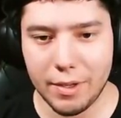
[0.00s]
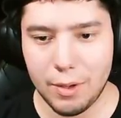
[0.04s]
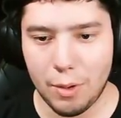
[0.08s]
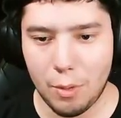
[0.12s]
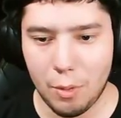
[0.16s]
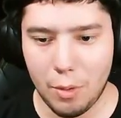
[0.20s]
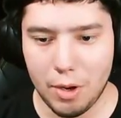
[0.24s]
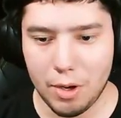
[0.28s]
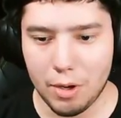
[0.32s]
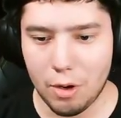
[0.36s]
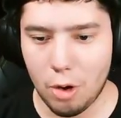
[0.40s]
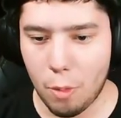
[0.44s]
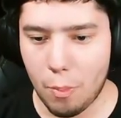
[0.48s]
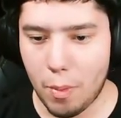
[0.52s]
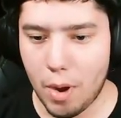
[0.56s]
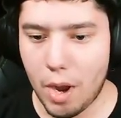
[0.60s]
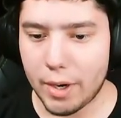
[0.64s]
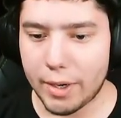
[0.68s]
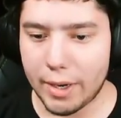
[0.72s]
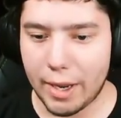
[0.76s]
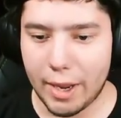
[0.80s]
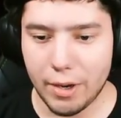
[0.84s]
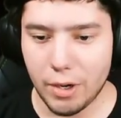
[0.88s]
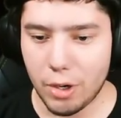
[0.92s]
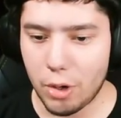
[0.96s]
Well,
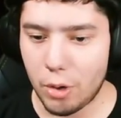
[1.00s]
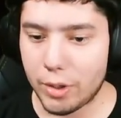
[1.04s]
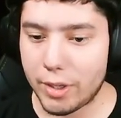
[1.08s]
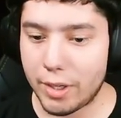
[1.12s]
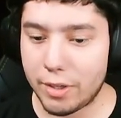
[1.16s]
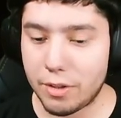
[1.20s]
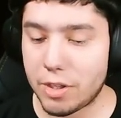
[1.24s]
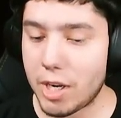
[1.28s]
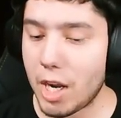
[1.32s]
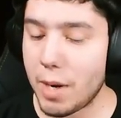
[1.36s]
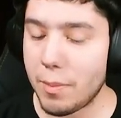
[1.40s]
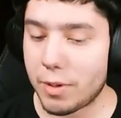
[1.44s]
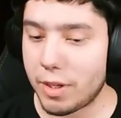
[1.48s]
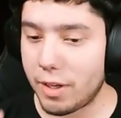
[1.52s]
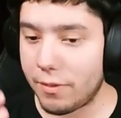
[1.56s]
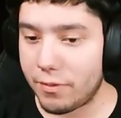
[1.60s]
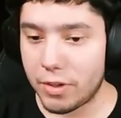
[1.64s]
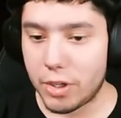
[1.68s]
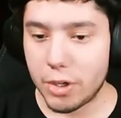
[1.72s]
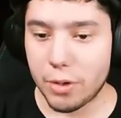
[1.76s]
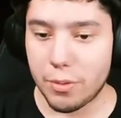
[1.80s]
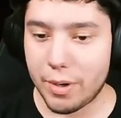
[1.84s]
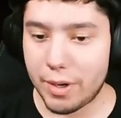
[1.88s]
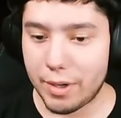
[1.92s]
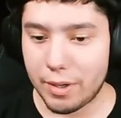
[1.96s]
Obake I know can shapeshift
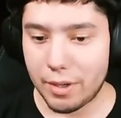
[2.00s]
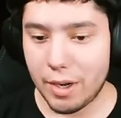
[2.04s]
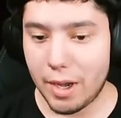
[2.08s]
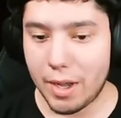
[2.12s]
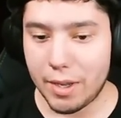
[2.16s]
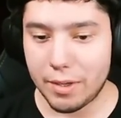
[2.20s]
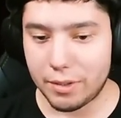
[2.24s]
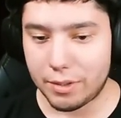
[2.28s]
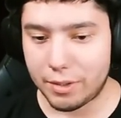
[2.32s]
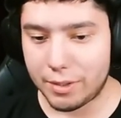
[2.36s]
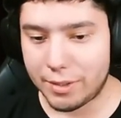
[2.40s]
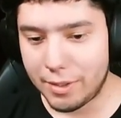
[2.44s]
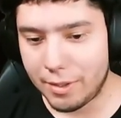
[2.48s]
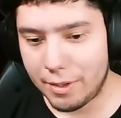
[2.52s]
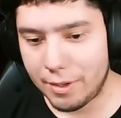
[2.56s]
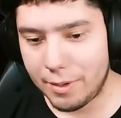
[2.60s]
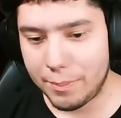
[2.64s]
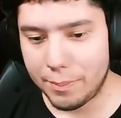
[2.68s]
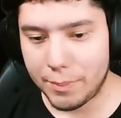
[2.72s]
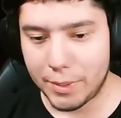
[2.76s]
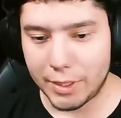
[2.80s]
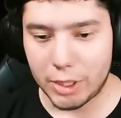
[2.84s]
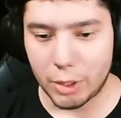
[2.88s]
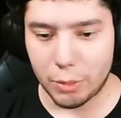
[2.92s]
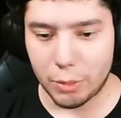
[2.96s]
during hunts, but the